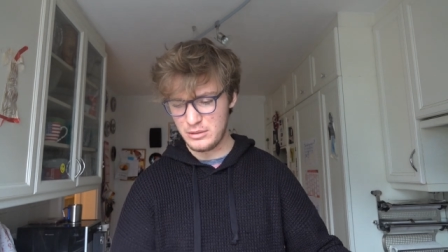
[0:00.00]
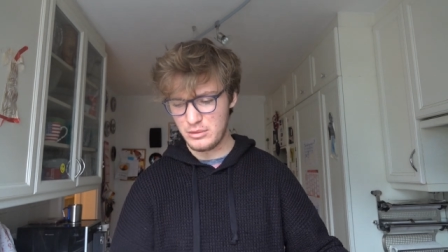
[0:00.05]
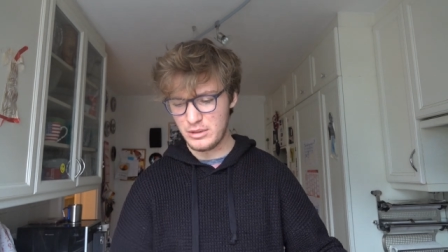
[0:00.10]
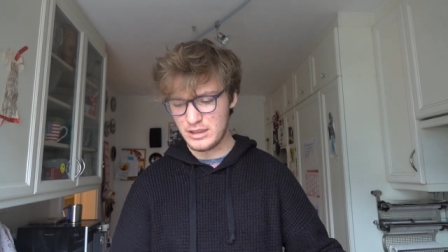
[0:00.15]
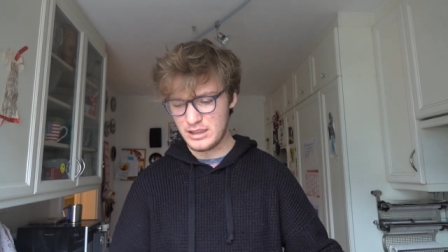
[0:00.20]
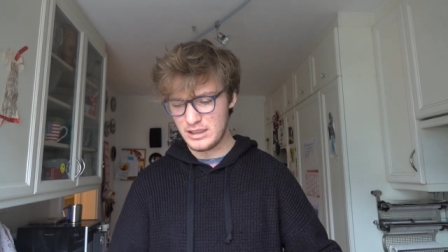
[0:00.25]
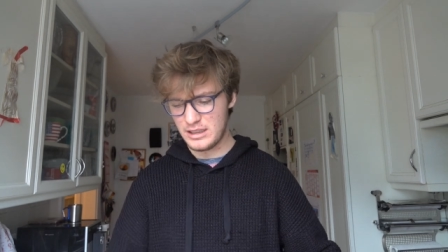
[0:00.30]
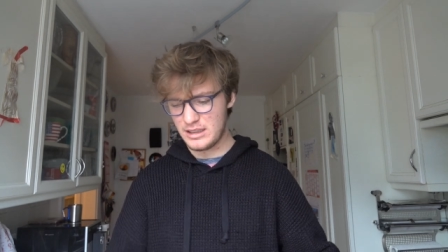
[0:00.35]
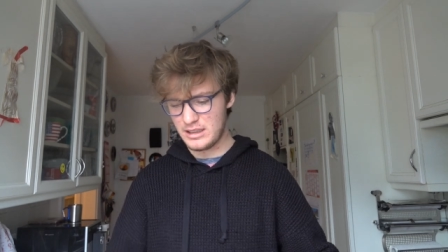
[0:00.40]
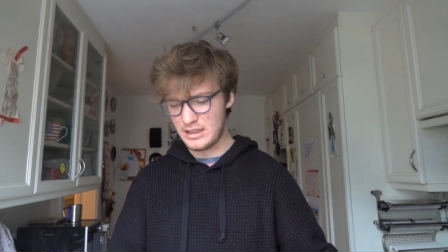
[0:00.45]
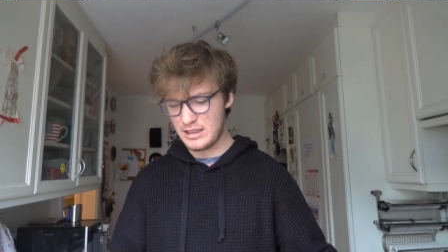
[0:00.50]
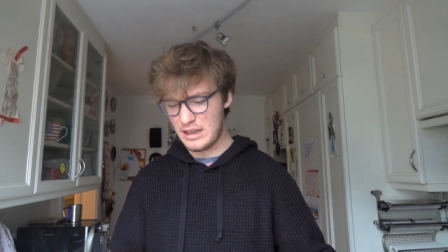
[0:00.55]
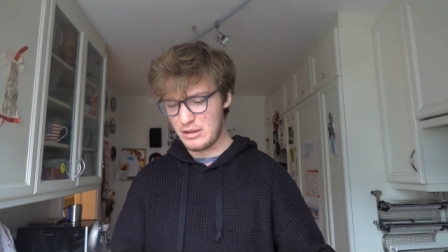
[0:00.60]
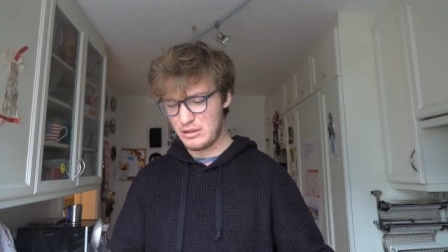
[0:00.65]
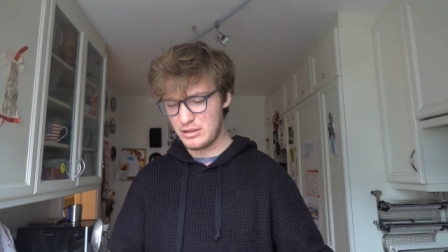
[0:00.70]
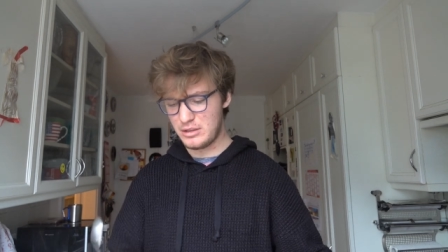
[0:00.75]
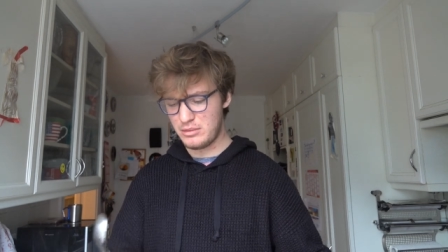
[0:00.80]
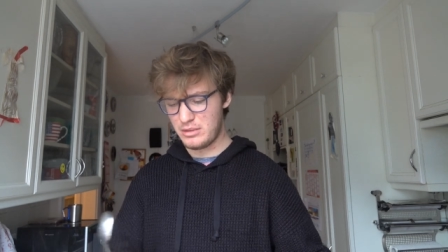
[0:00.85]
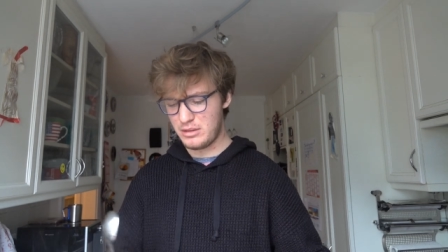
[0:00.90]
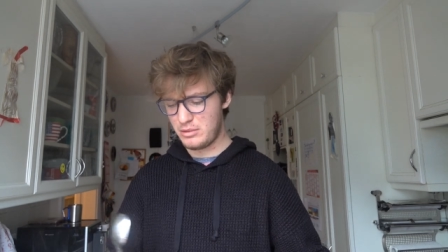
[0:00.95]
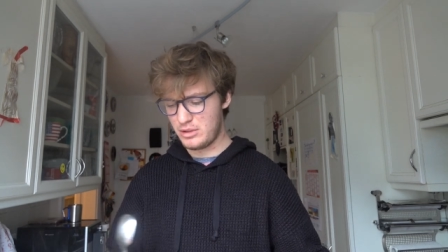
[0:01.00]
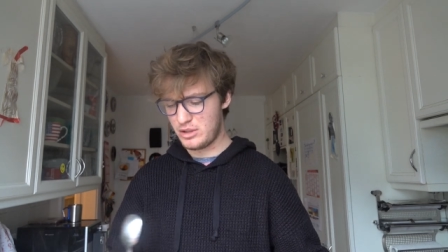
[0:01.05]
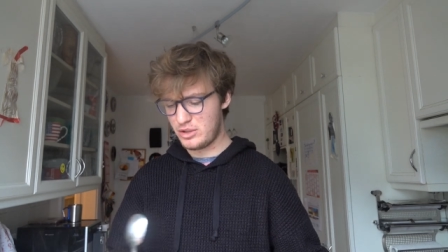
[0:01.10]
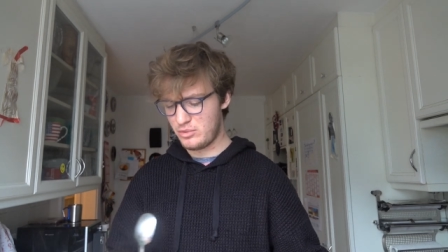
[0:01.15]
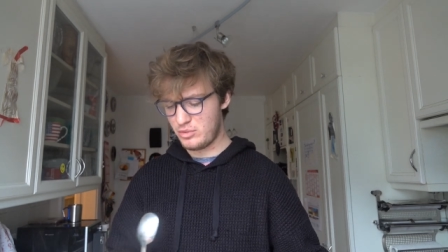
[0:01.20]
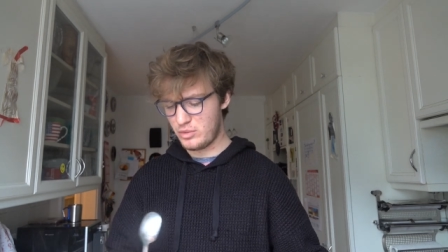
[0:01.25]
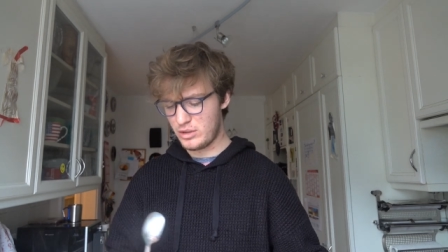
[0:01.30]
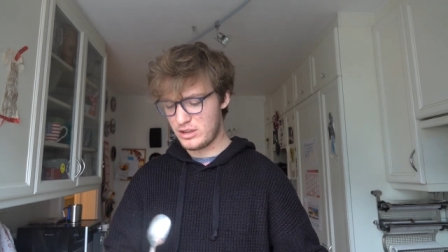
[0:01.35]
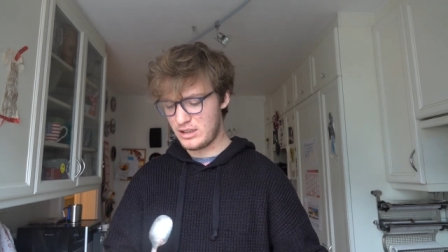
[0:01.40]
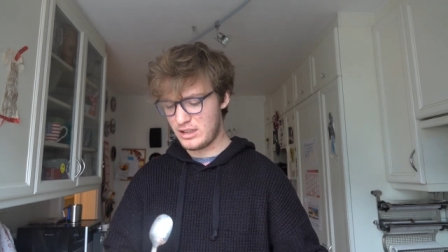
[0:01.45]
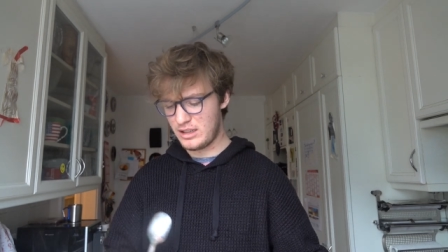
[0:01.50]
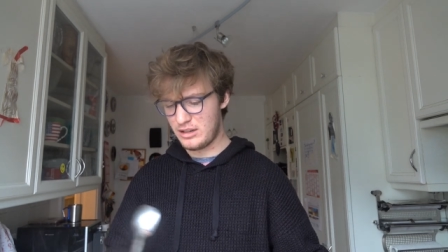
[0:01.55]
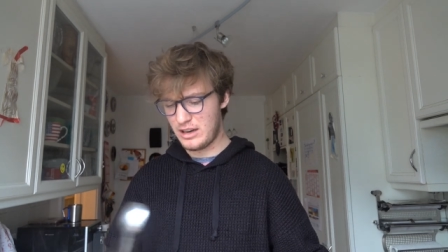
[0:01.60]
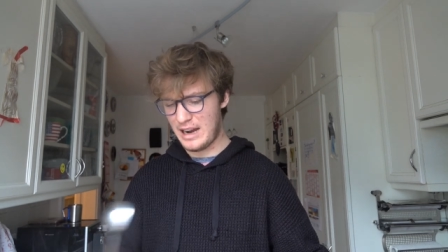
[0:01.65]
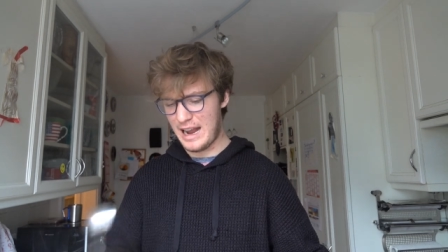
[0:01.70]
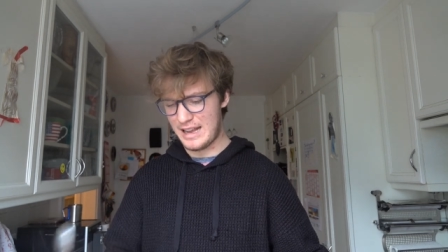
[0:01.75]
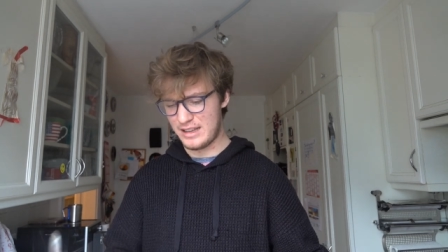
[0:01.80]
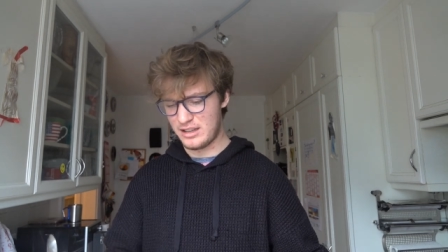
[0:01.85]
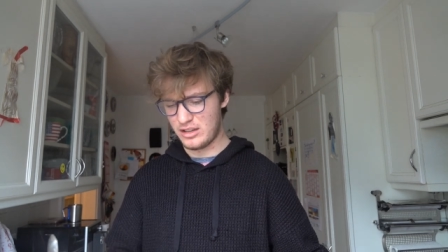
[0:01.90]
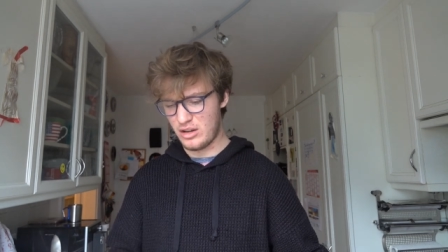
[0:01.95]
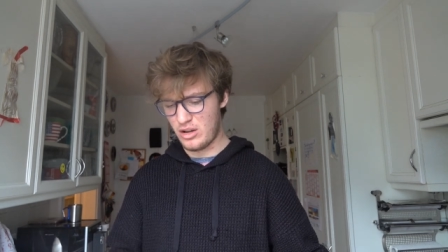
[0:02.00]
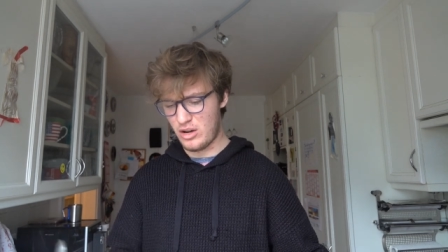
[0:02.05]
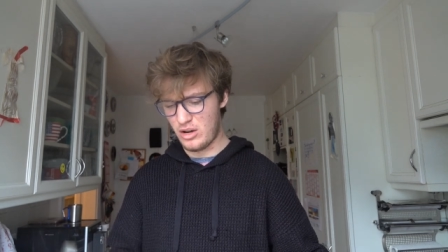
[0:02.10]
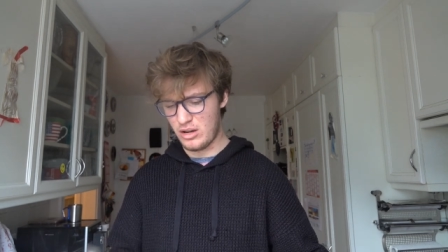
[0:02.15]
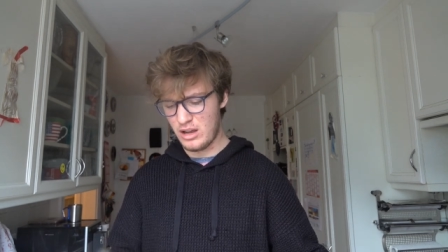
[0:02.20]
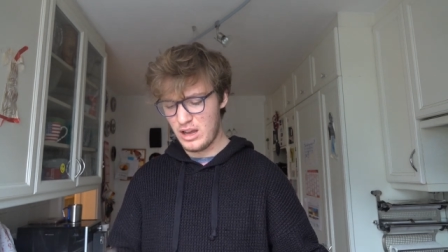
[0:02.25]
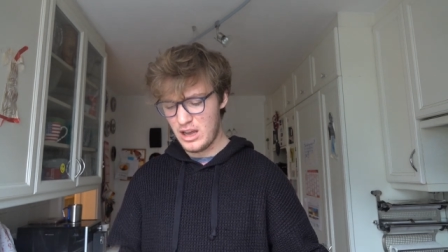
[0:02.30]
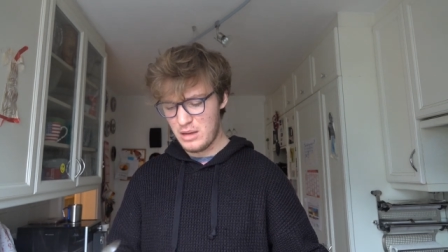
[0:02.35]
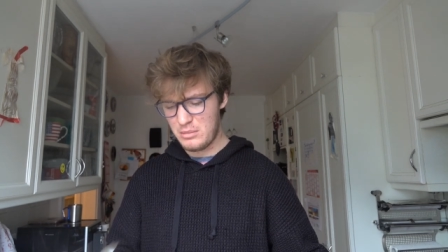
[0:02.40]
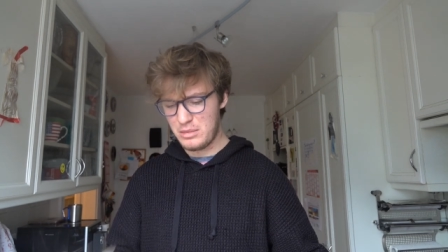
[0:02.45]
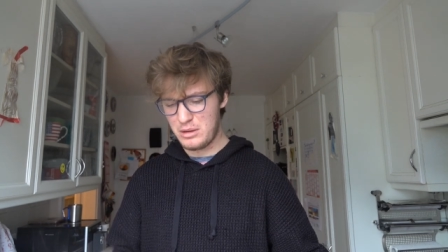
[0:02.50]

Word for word: It wasn't, that was the one which wasn't in there as long,